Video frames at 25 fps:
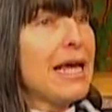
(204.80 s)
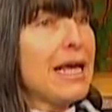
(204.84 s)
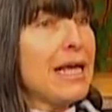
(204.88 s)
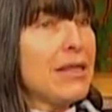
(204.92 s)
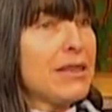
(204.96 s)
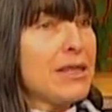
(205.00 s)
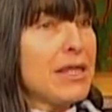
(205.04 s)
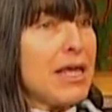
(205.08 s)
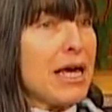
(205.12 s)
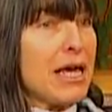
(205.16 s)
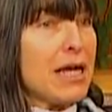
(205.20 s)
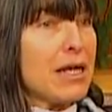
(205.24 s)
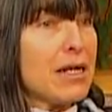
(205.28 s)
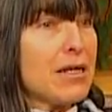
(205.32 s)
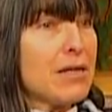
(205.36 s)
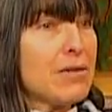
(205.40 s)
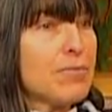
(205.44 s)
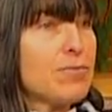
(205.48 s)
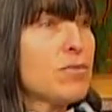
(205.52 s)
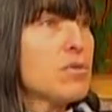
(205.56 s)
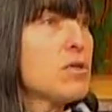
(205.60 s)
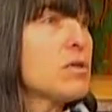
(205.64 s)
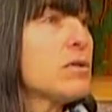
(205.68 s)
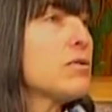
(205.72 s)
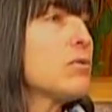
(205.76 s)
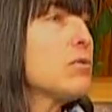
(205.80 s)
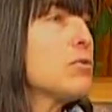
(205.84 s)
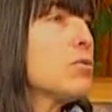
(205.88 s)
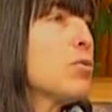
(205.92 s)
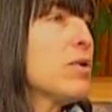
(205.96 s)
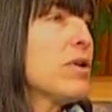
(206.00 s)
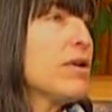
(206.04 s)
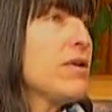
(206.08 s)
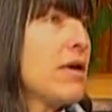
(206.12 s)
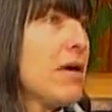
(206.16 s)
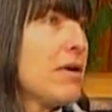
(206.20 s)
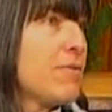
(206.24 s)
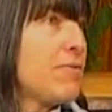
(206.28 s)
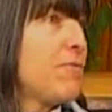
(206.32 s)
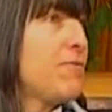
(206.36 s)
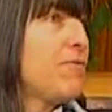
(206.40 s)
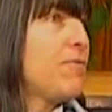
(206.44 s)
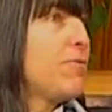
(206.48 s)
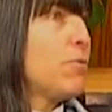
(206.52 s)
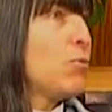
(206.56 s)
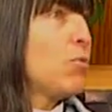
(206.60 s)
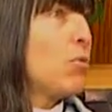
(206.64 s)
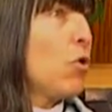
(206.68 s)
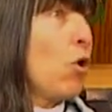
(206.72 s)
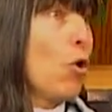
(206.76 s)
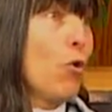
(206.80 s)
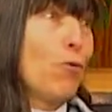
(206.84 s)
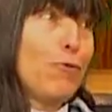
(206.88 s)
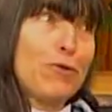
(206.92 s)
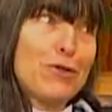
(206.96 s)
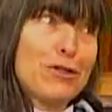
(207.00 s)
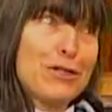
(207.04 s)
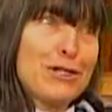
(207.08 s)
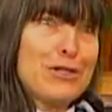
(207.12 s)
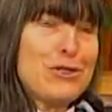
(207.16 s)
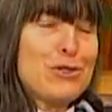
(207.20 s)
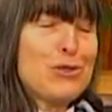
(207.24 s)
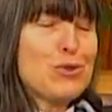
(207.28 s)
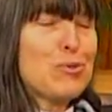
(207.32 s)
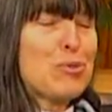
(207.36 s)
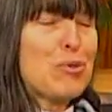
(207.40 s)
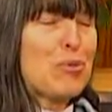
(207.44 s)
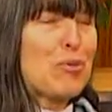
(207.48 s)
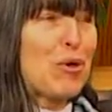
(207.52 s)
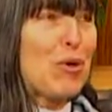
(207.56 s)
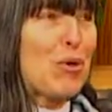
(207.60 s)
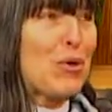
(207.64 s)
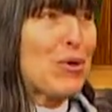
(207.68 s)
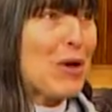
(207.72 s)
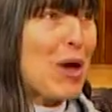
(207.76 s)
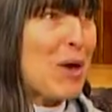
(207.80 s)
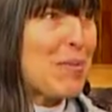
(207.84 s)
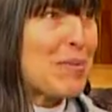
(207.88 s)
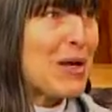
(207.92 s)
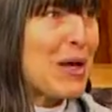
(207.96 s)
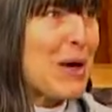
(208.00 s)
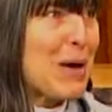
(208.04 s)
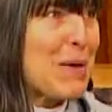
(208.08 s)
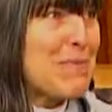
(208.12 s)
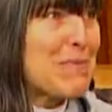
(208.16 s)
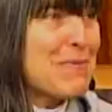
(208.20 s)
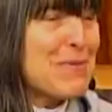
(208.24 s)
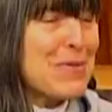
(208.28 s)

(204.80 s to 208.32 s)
that we have hopefully Super Bowl coming up